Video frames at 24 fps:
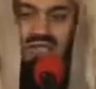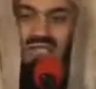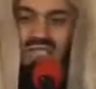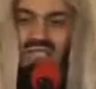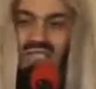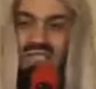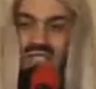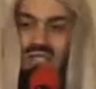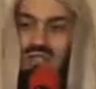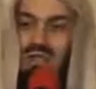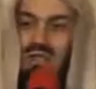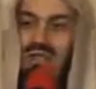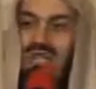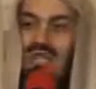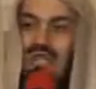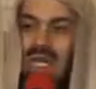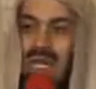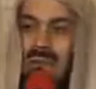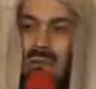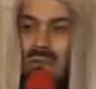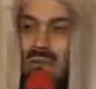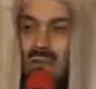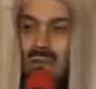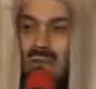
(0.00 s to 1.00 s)
youngsters just don't
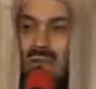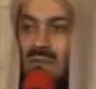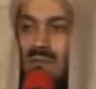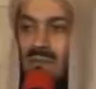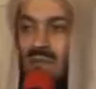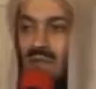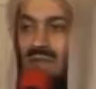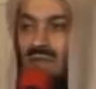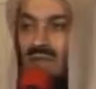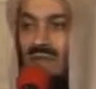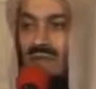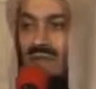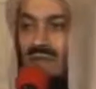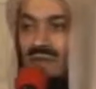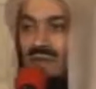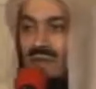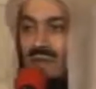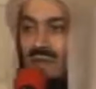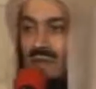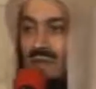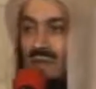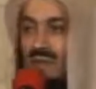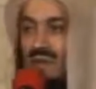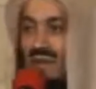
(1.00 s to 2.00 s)
get up.
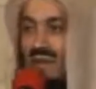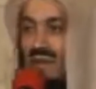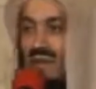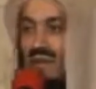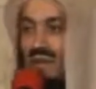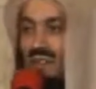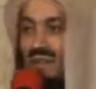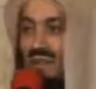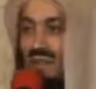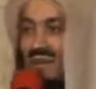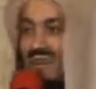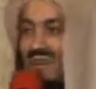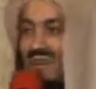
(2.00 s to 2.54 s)
May Allah